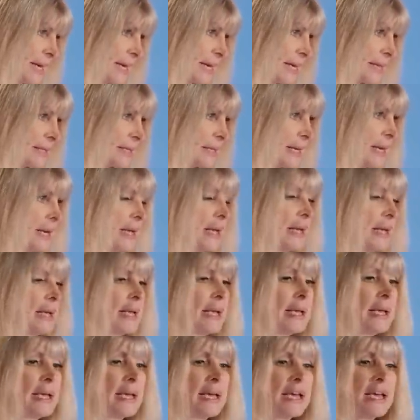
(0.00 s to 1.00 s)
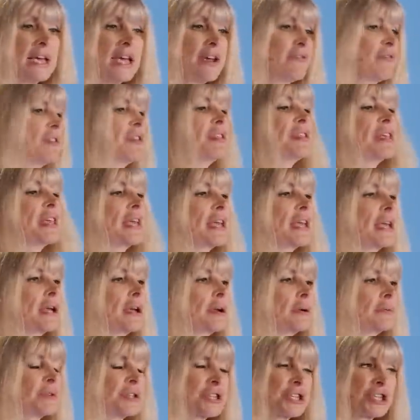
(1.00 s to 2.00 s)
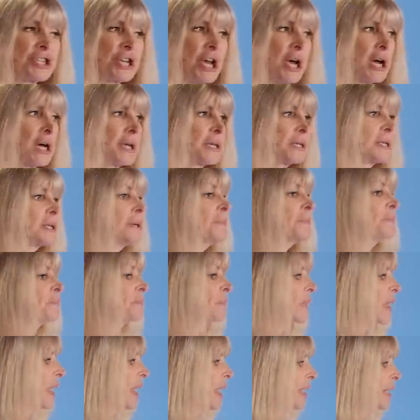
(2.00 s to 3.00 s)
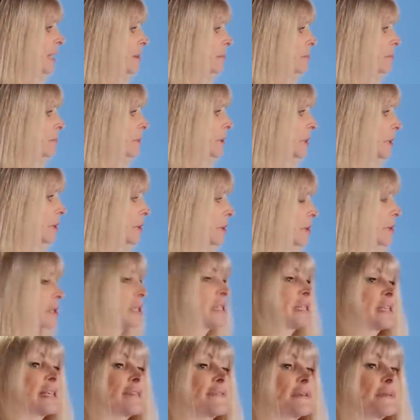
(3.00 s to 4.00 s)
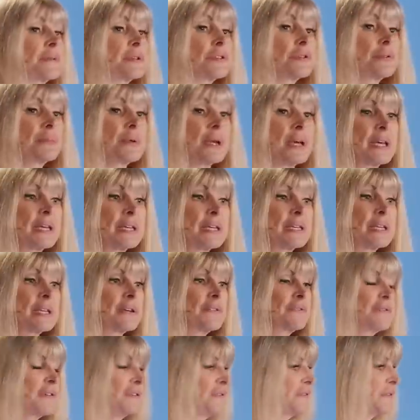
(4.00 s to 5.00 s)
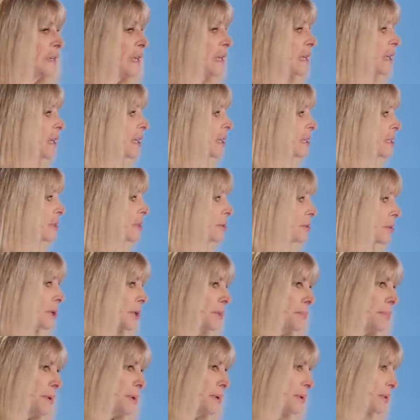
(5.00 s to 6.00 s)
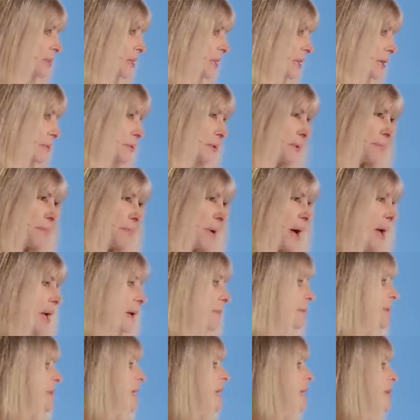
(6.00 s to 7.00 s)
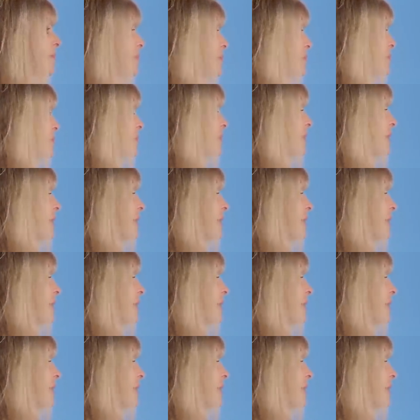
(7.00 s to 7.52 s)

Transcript: that everything was shut. And it looked as if it was from 1959. So all the music that was piped in was from